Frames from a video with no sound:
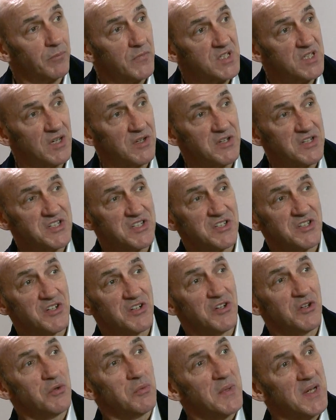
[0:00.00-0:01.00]
So the
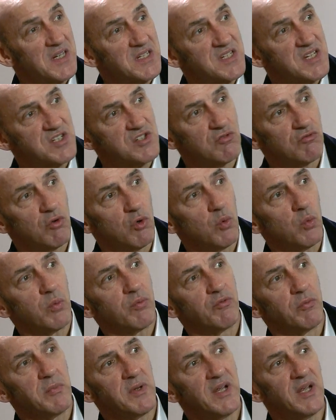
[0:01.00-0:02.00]
new mixes are all
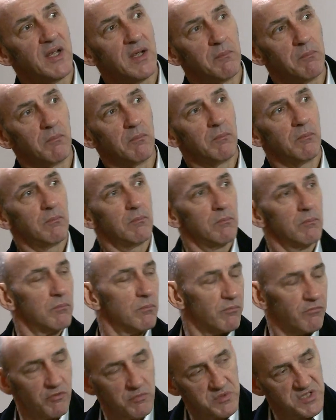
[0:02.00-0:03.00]
from him,
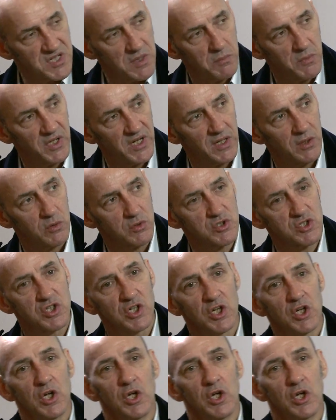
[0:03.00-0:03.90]
from someone else.